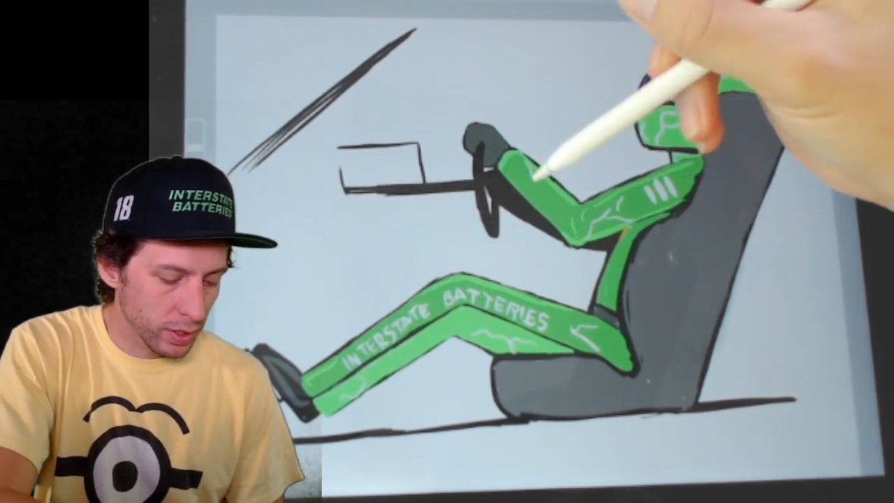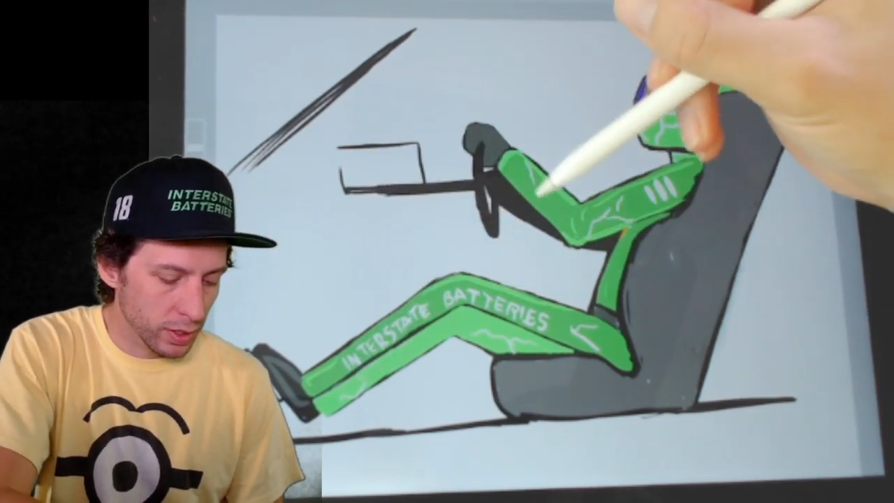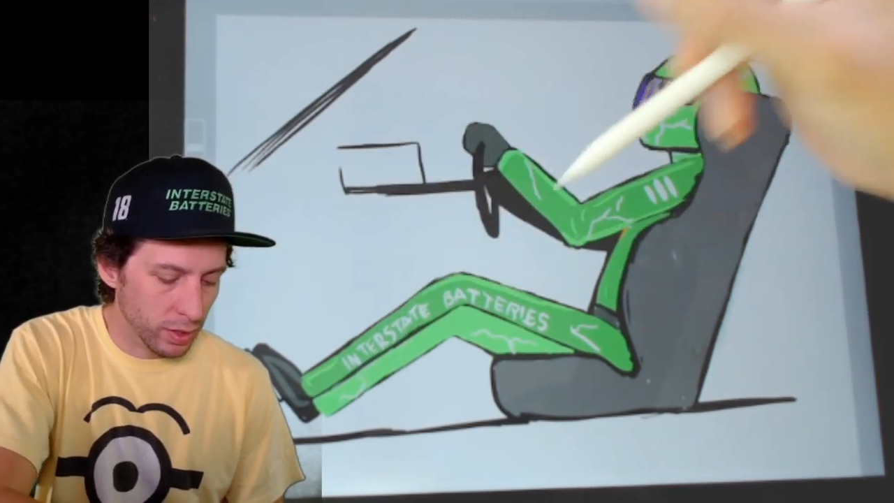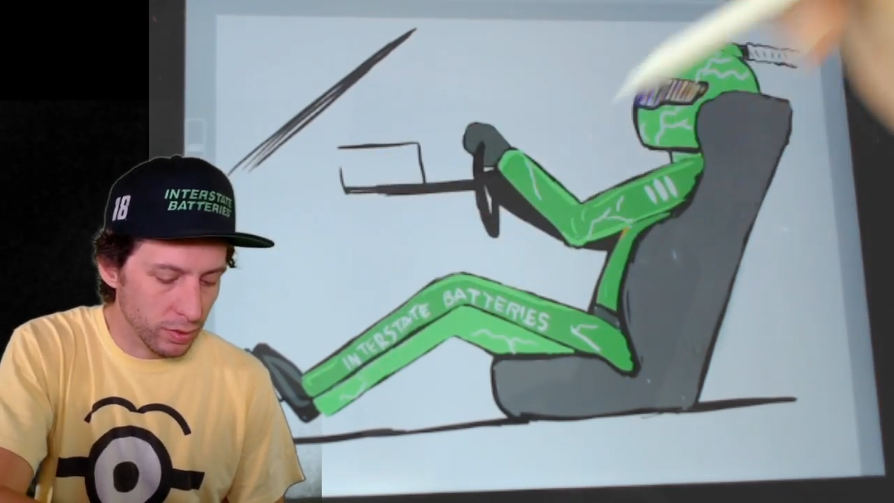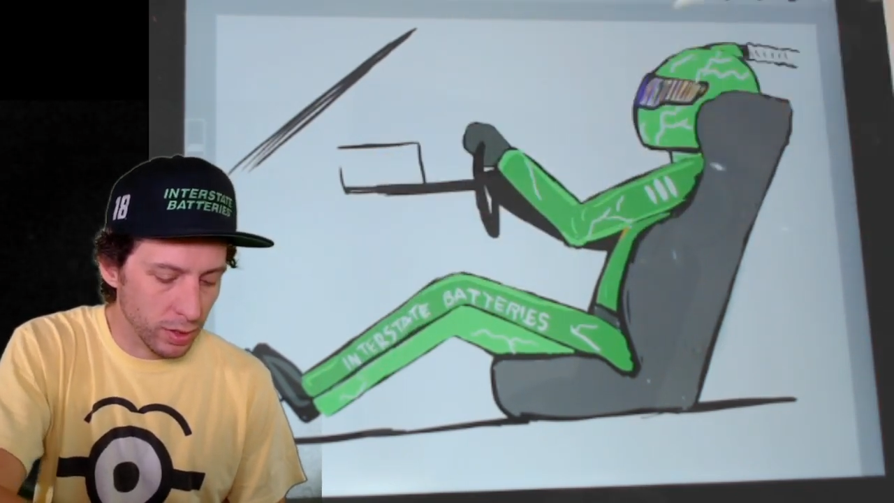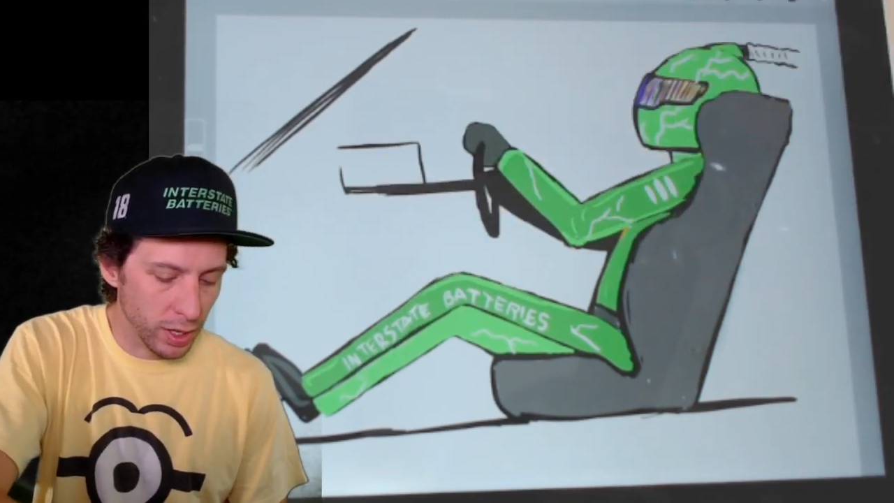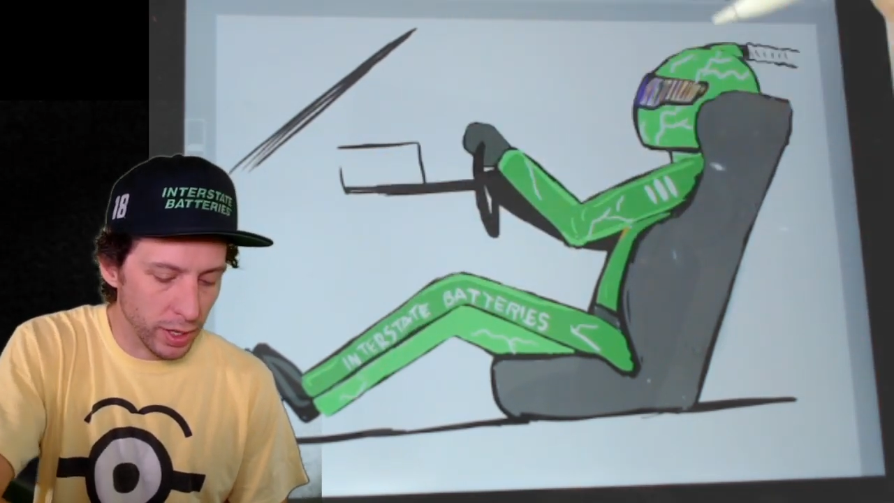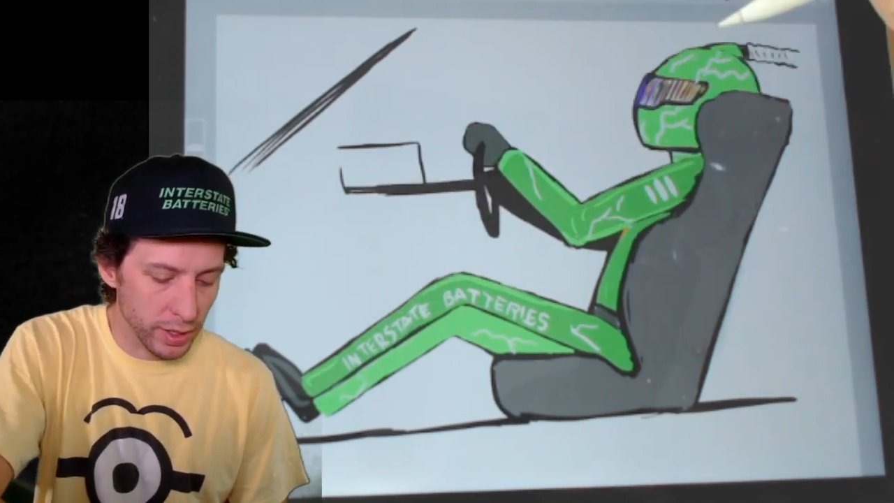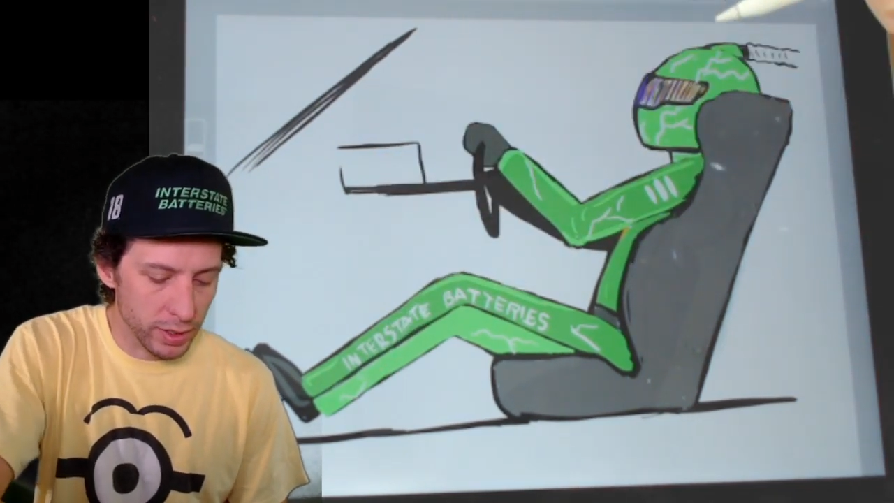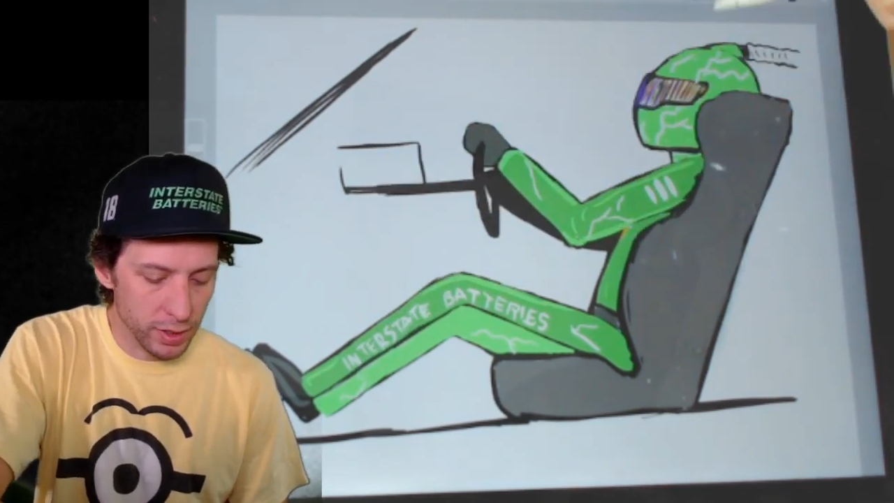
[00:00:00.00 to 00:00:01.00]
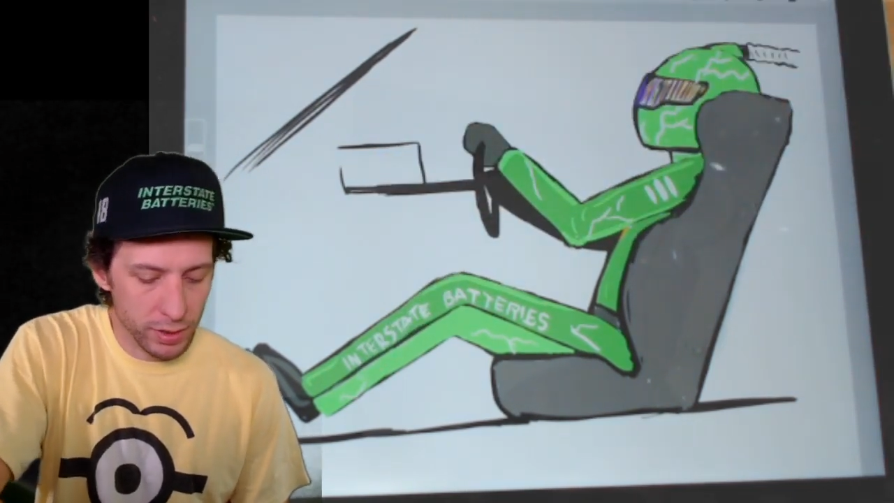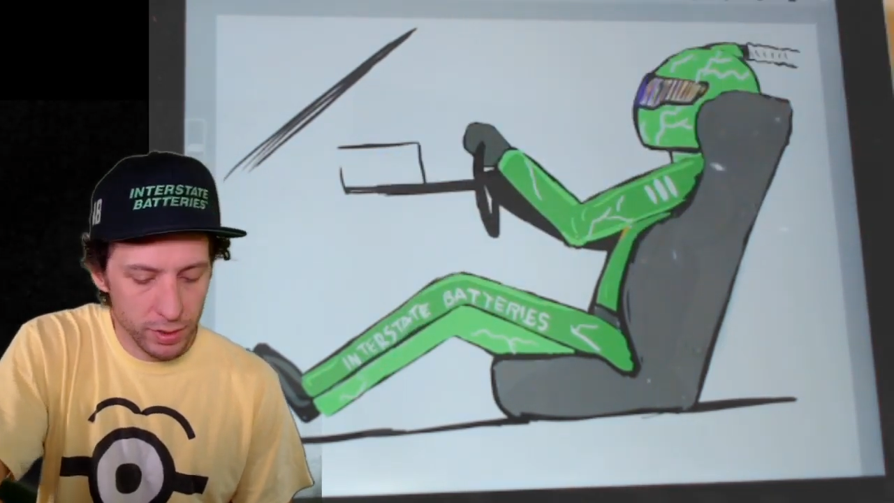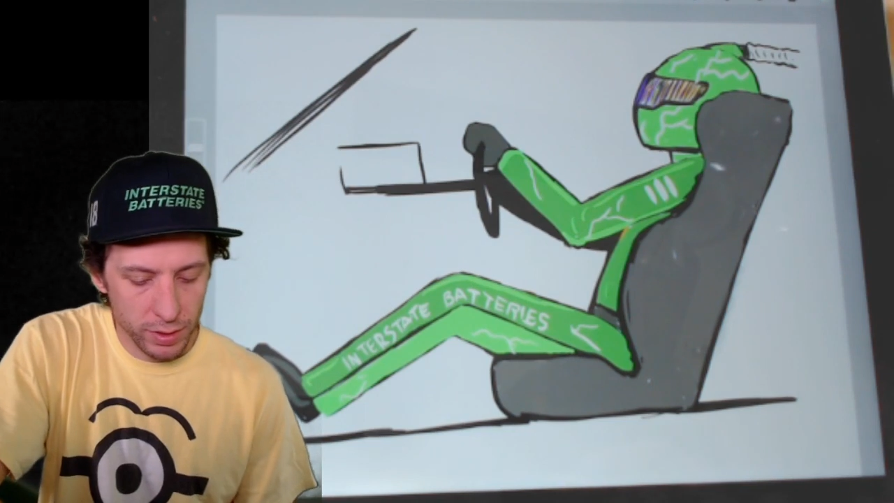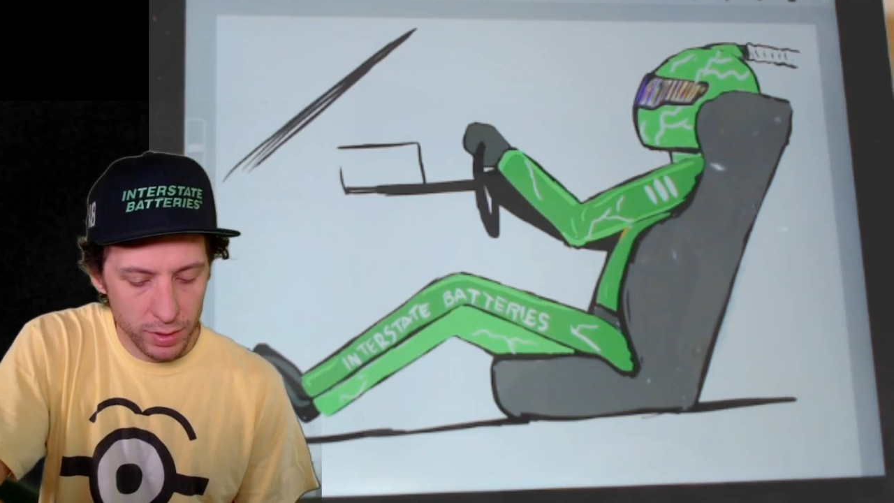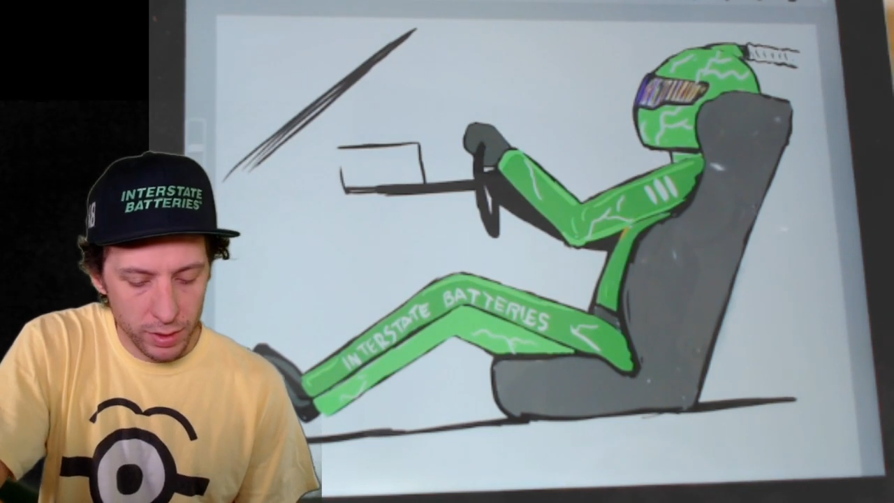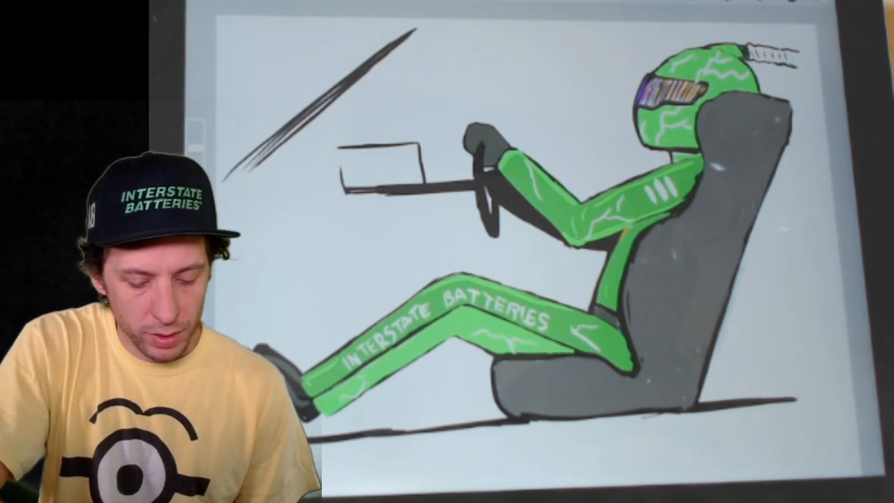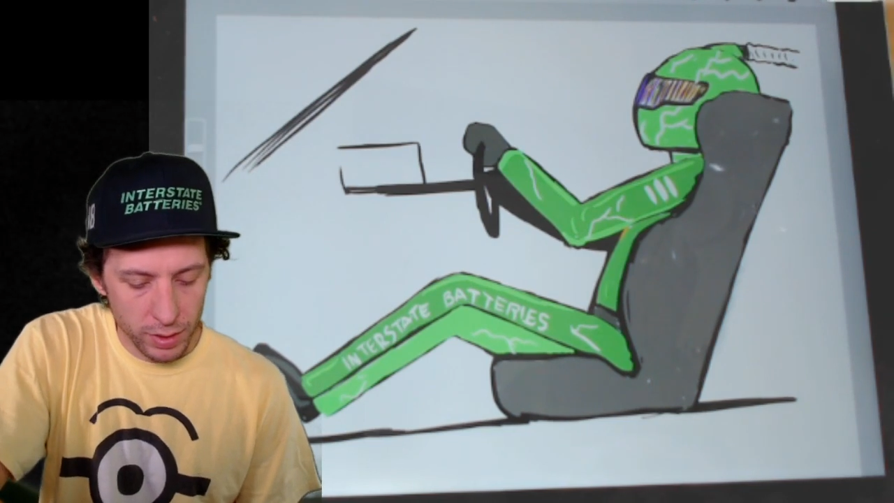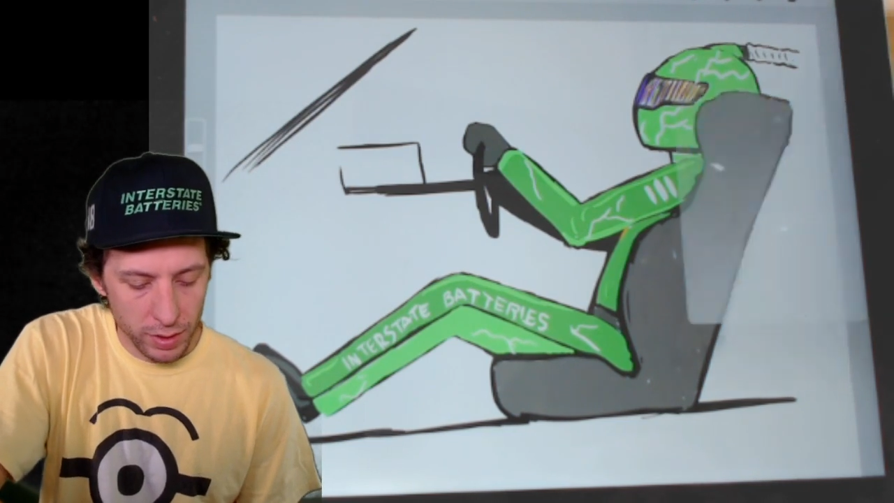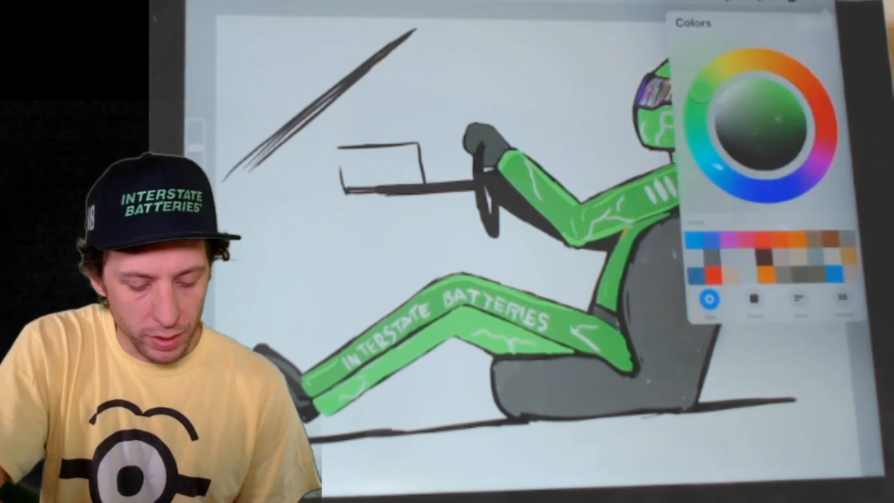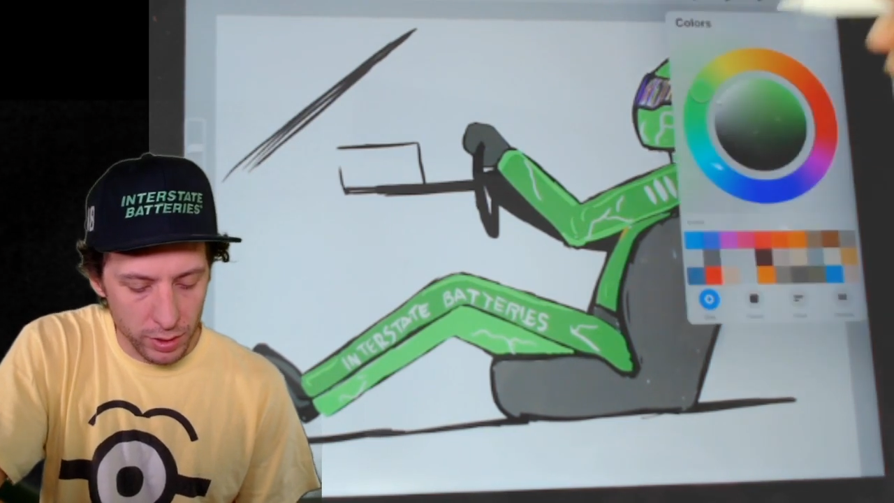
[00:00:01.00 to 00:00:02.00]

Alright. And